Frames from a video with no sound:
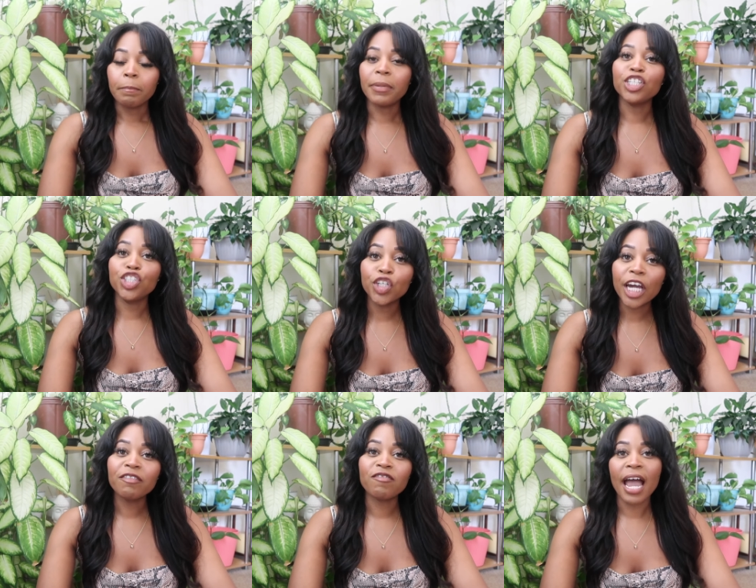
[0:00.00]
But you
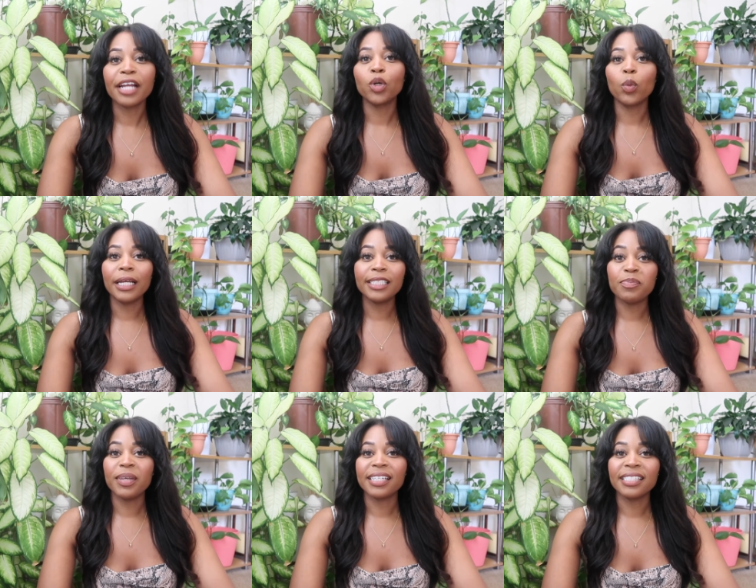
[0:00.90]
can find a way to
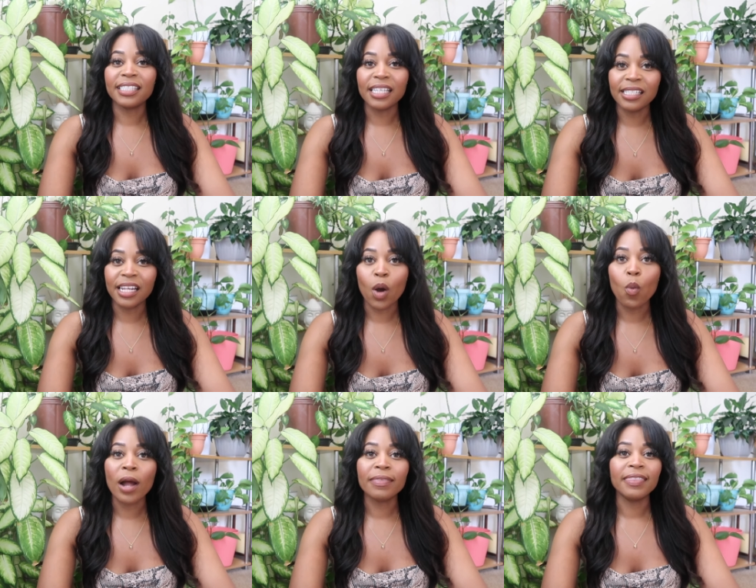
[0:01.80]
be consistent at
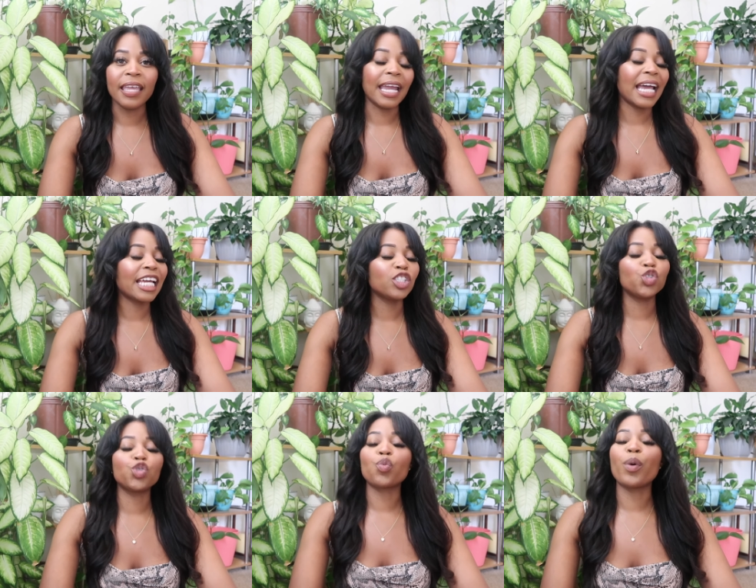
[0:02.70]
one thing, and I
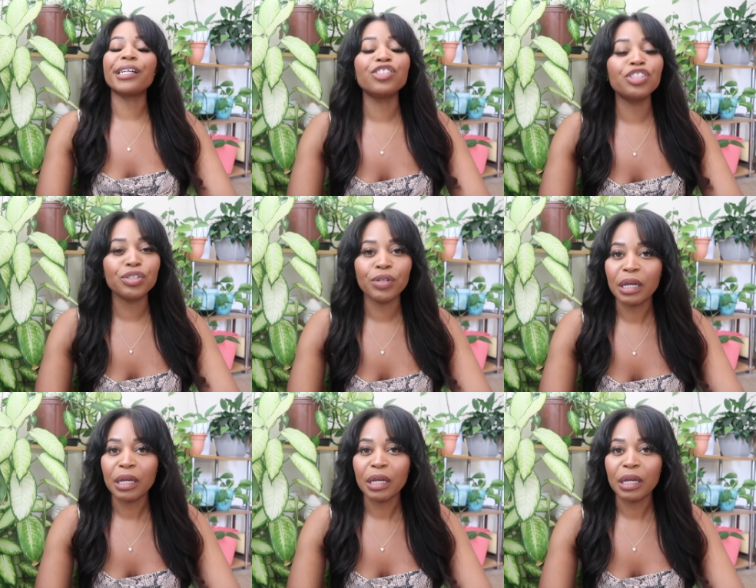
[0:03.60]
swear to you,